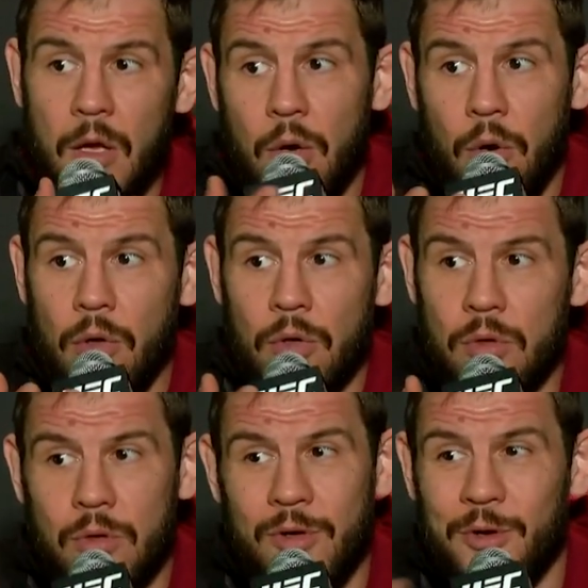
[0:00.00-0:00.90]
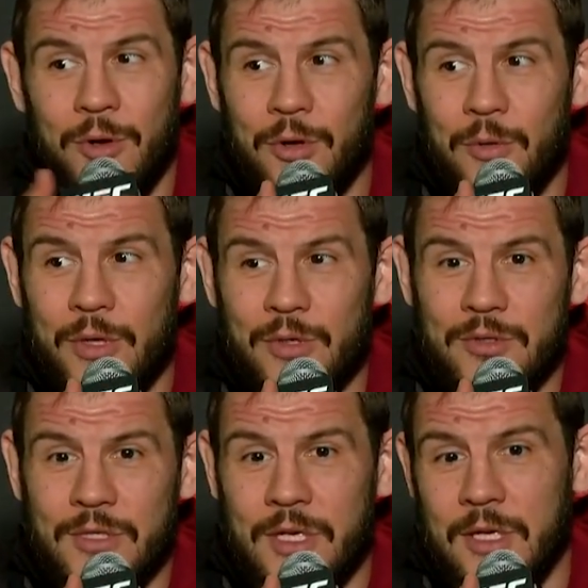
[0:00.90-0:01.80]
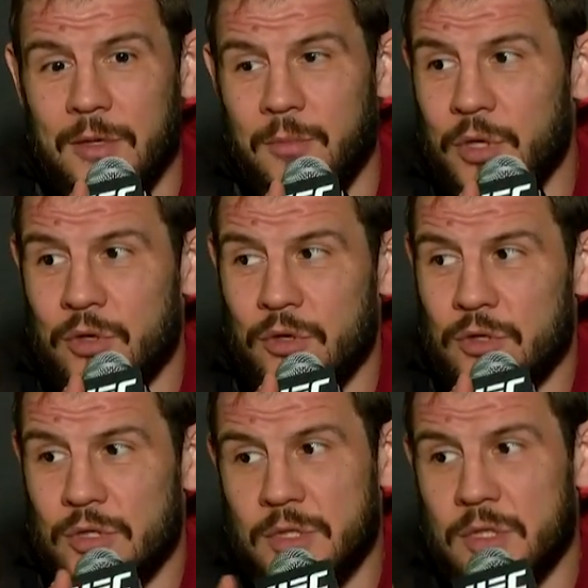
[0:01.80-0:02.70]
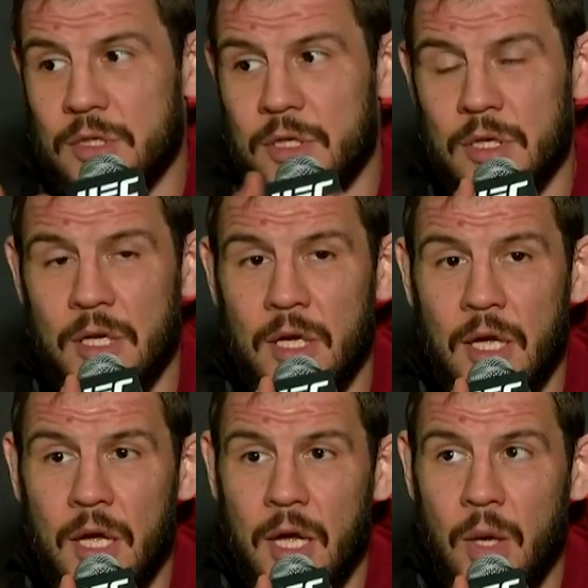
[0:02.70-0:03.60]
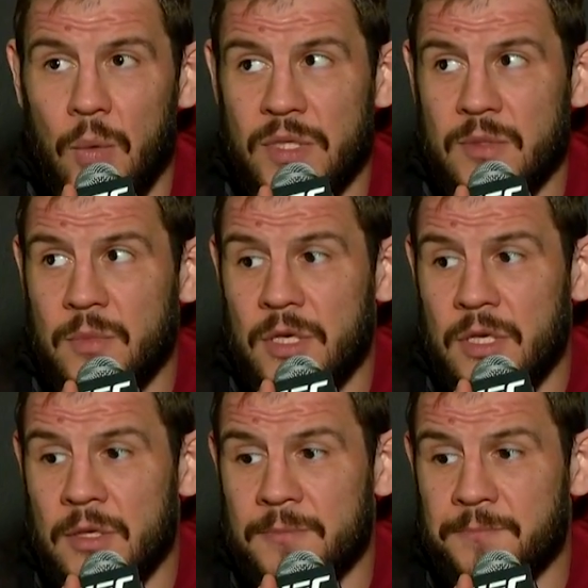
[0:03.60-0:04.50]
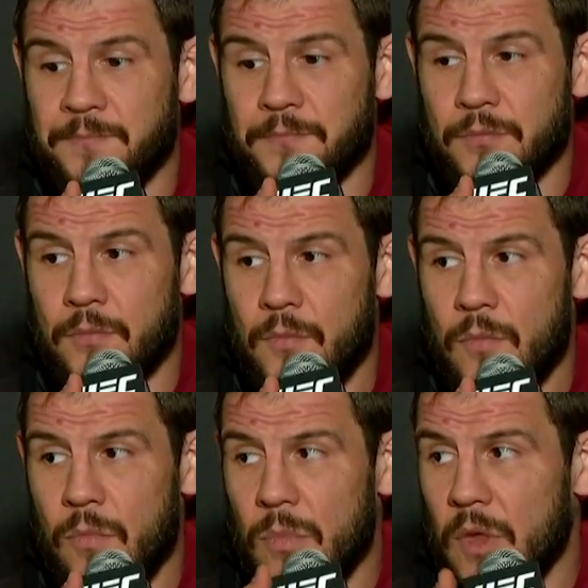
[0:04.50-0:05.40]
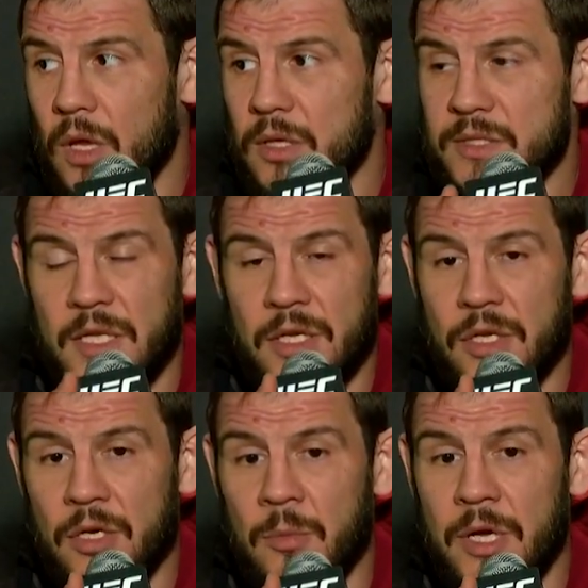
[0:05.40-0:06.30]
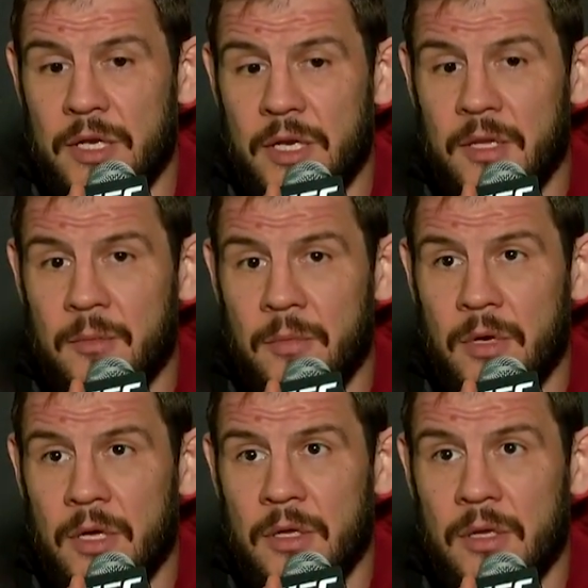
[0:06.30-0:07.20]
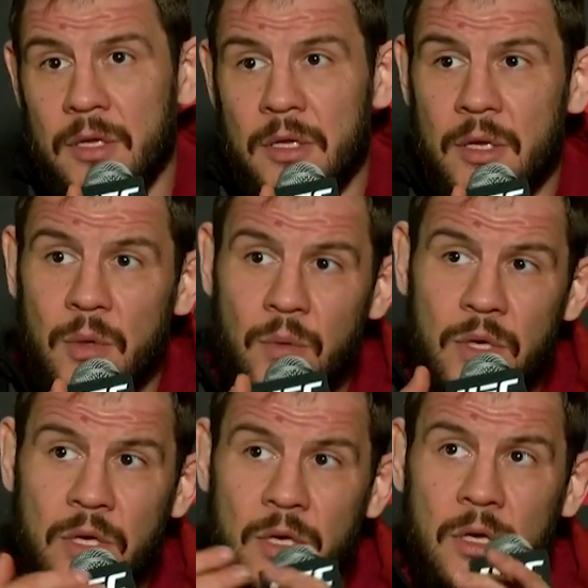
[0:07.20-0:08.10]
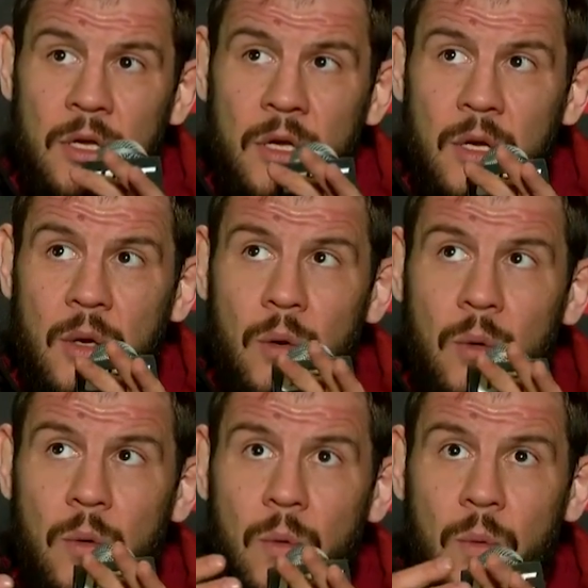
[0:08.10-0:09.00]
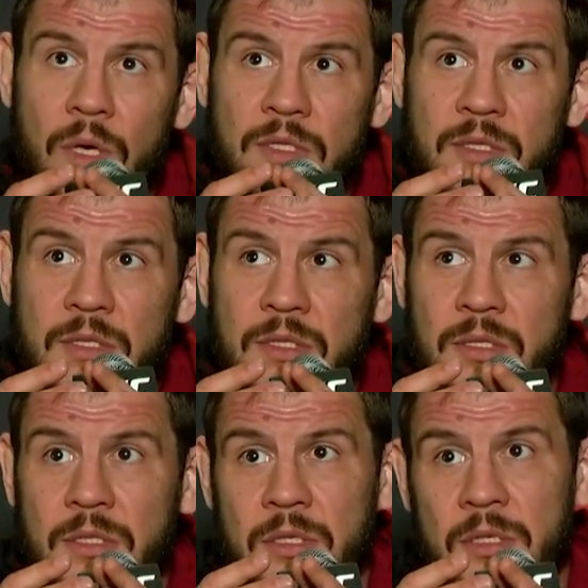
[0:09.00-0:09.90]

All what you say, because with me stay here my team, and we was